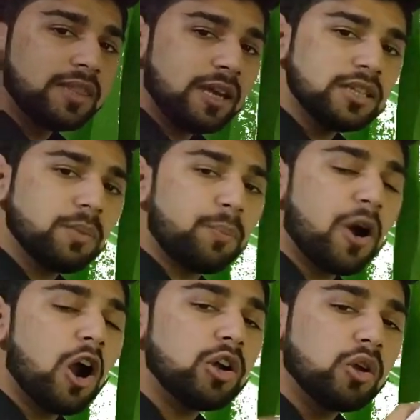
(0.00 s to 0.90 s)
that is a
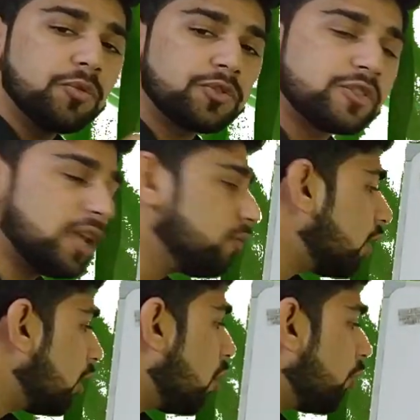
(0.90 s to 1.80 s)
part of cell
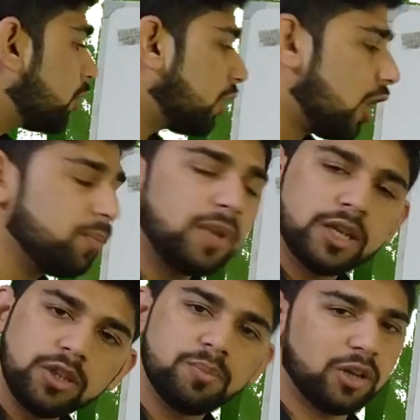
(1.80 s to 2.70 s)
wall of
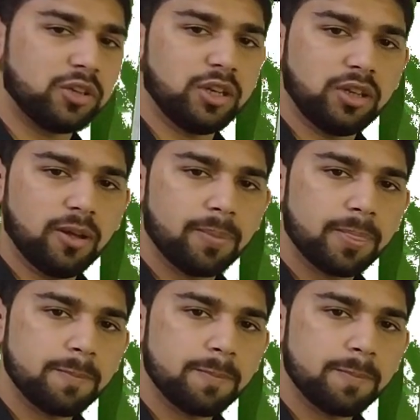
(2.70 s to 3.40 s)
gram-negative bacteria.